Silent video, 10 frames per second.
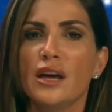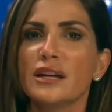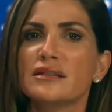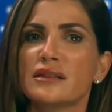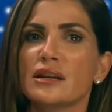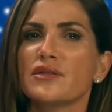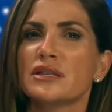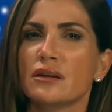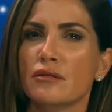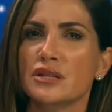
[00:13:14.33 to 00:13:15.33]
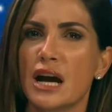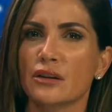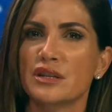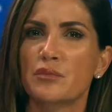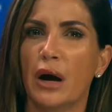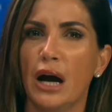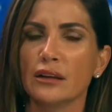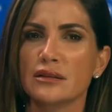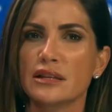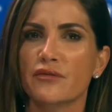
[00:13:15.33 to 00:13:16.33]
Instead of a zero tolerance
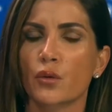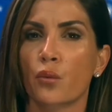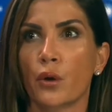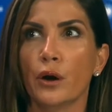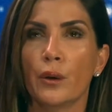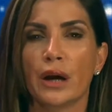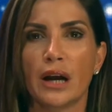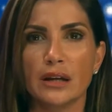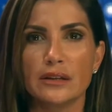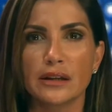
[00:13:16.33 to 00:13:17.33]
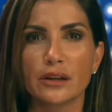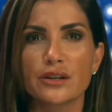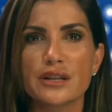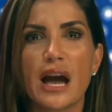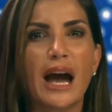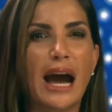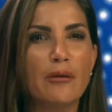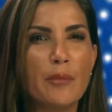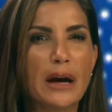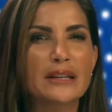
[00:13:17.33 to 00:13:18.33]
policy for rogue gun dealers,
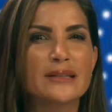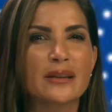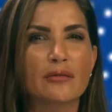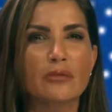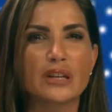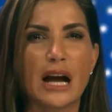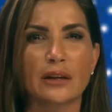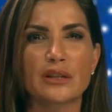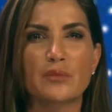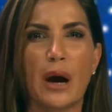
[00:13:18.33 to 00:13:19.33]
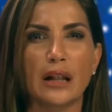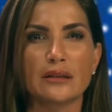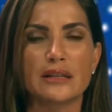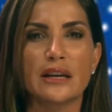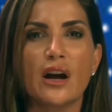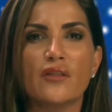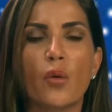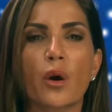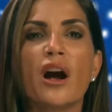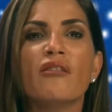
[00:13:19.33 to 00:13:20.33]
how about a zero tolerance policy
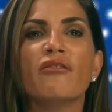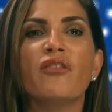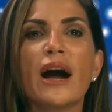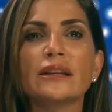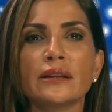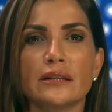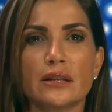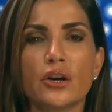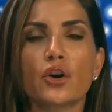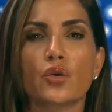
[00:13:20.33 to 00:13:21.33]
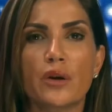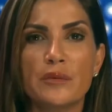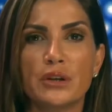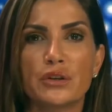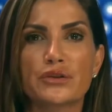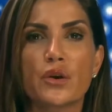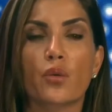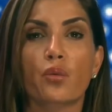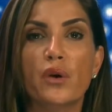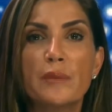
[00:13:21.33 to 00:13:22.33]
for violent criminals,
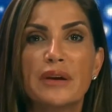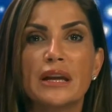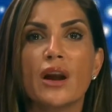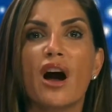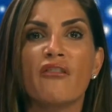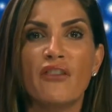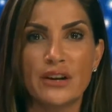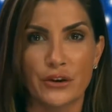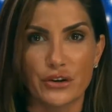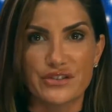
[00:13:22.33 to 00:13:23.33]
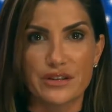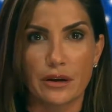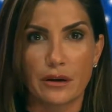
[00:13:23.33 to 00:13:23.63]
repeat offenders?